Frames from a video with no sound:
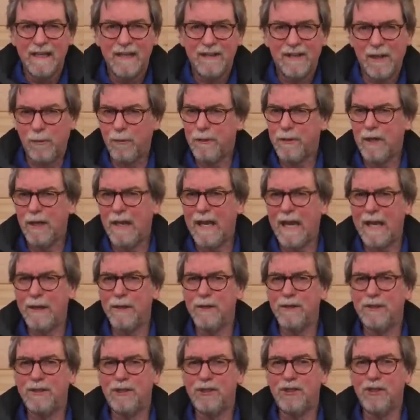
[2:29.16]
that would allow
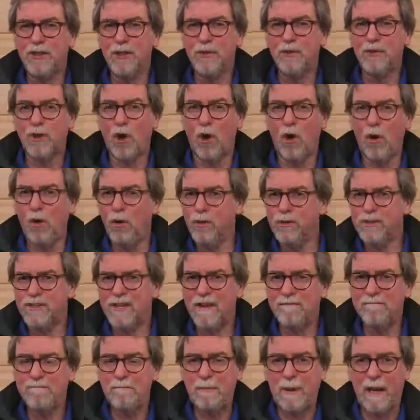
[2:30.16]
you to shoot all
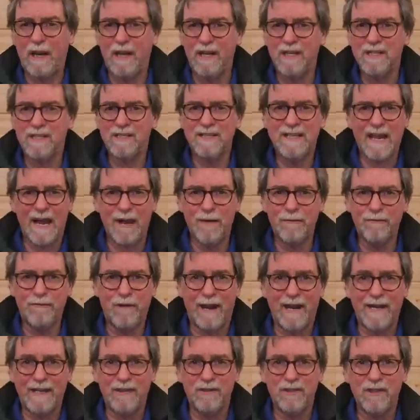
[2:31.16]
7 pellets
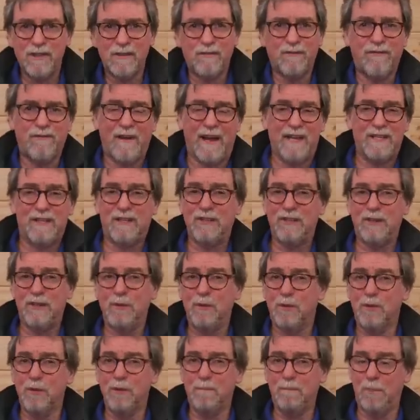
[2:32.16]
downrange as fast as
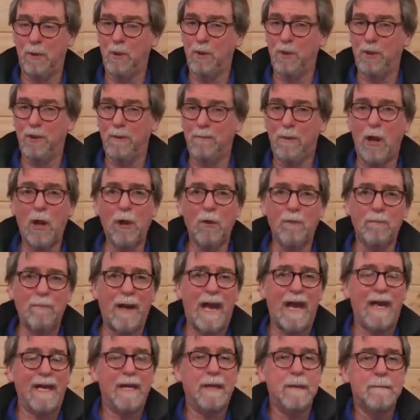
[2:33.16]
you could pull the bolt
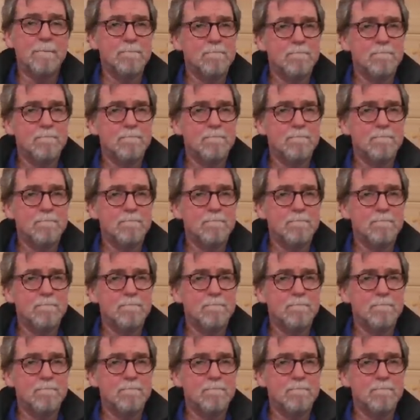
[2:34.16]
back.